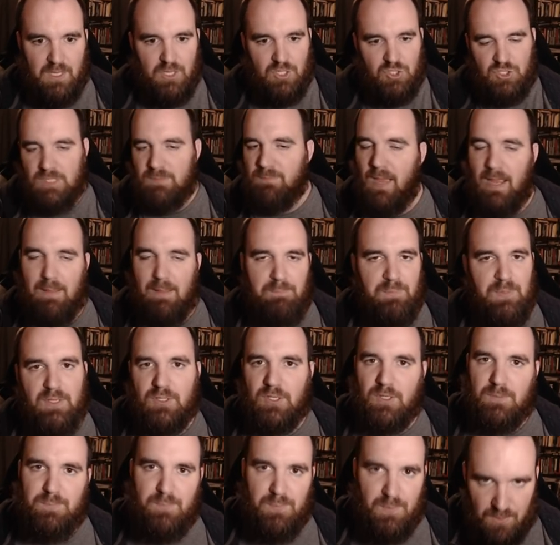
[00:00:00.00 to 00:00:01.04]
She might be a
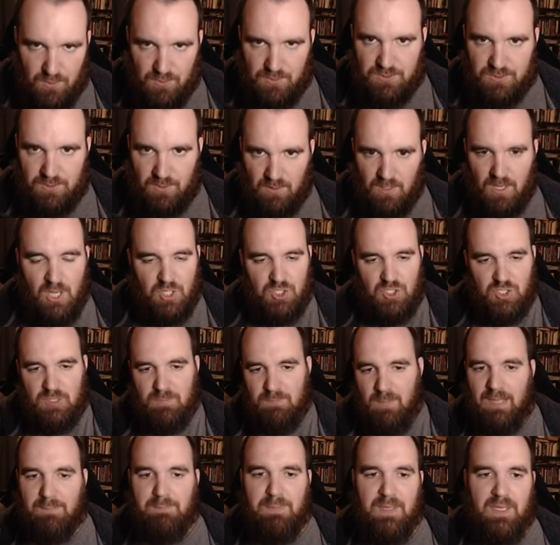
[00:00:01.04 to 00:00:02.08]
good producer. She
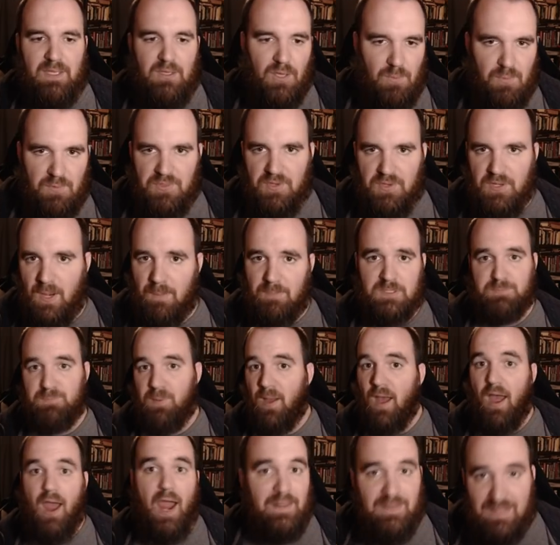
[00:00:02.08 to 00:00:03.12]
might be good with the numbers
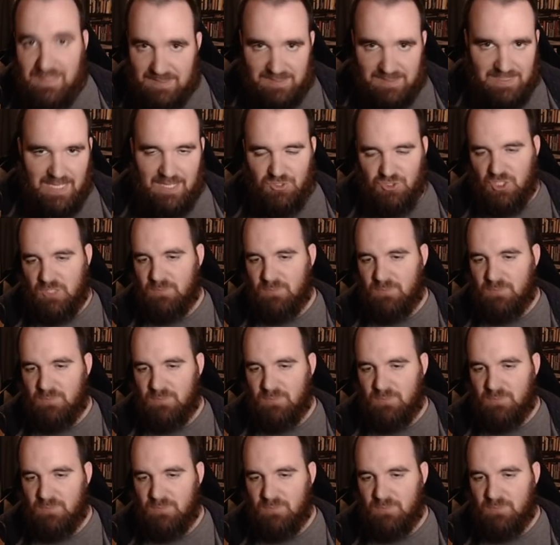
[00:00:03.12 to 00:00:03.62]
behind the scenes.